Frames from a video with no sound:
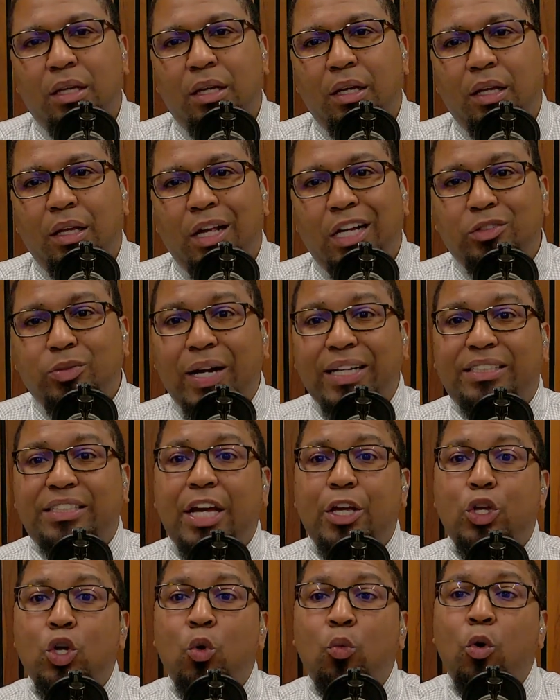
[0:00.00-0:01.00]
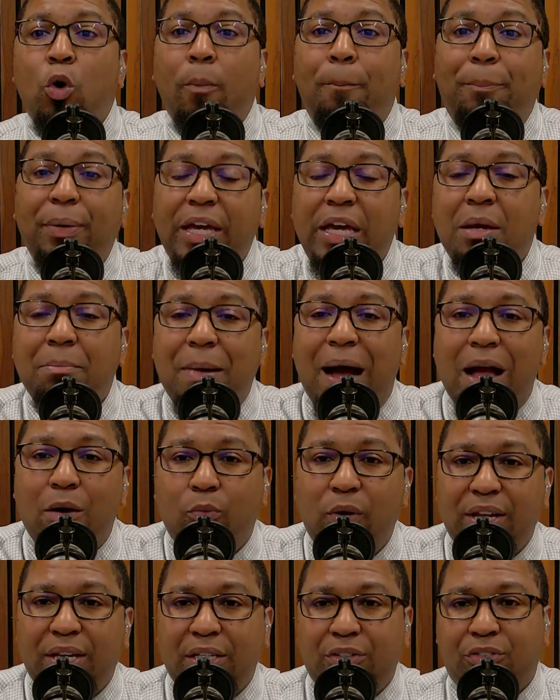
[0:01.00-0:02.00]
That's why he said, You will be my
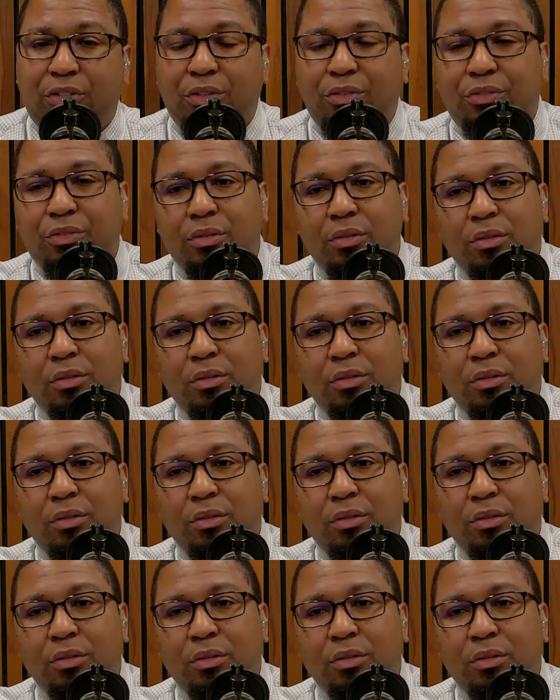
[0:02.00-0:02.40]
witnesses.